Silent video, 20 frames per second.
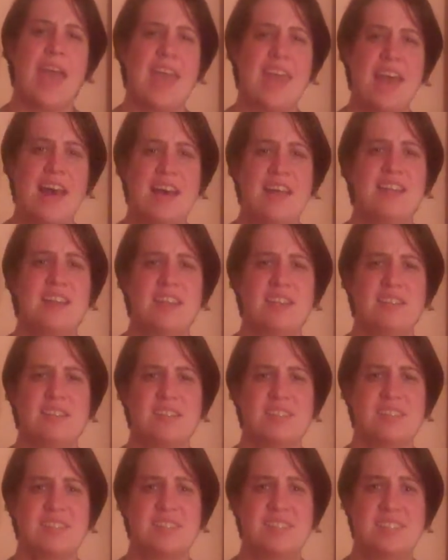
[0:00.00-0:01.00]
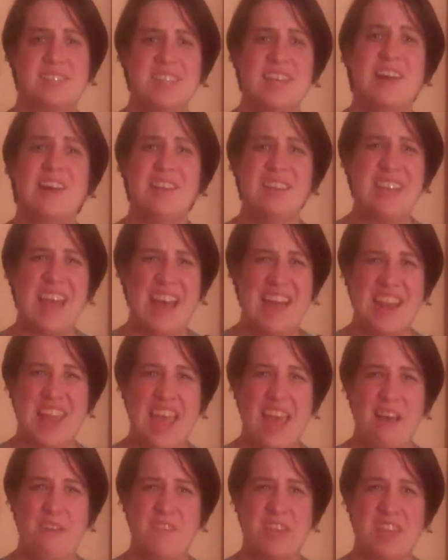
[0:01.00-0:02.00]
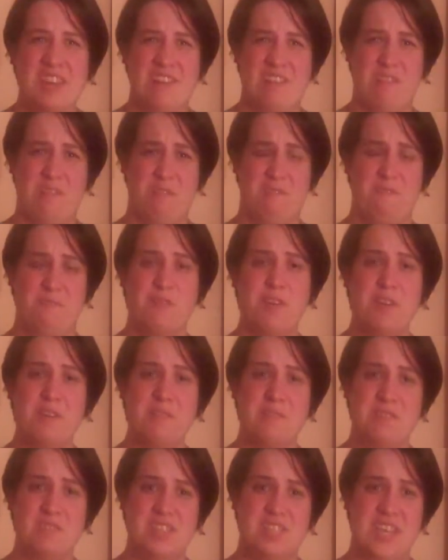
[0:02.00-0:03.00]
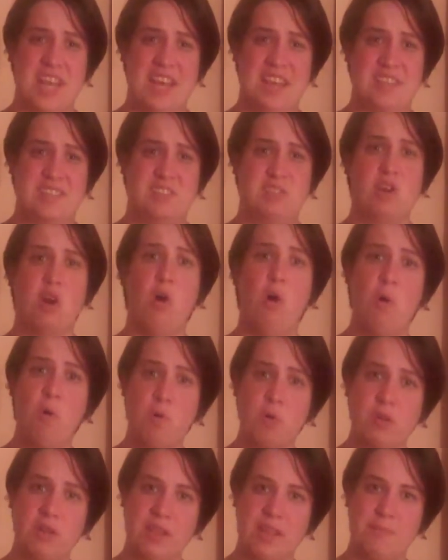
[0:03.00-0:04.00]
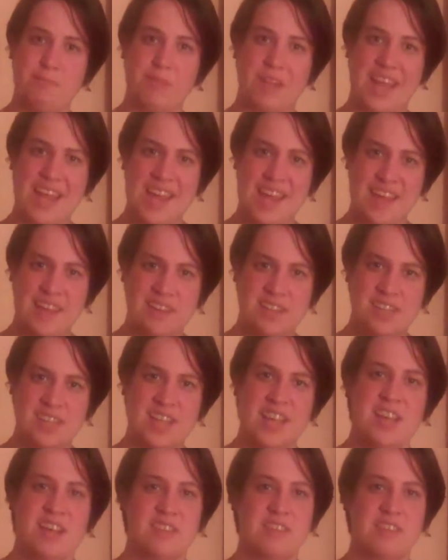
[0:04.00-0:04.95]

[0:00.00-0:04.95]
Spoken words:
and still not having our foods taste totally bland?